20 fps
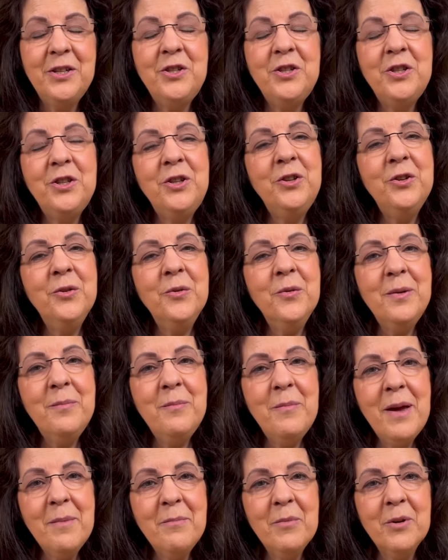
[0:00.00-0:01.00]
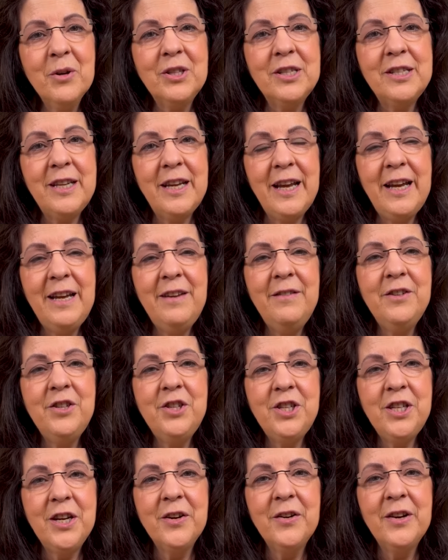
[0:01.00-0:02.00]
Do you remember Dave
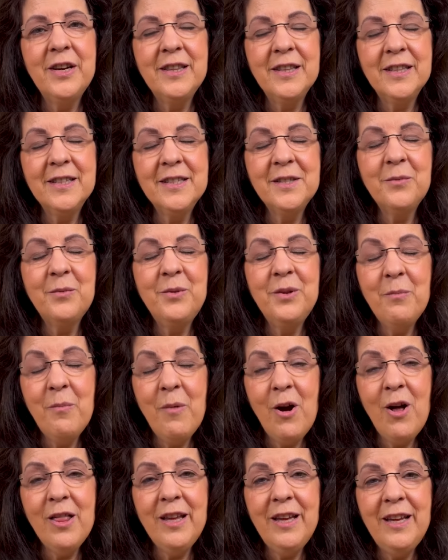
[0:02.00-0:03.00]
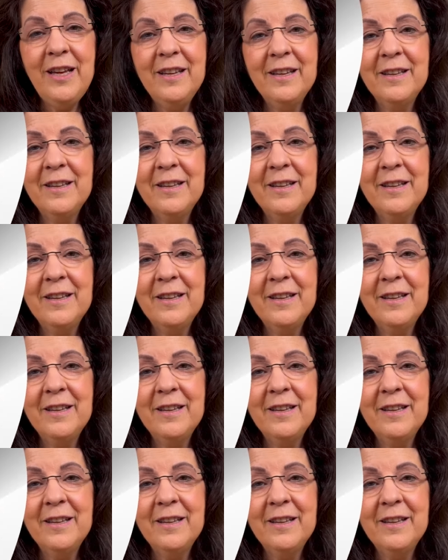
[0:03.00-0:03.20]
sharing this with Molly?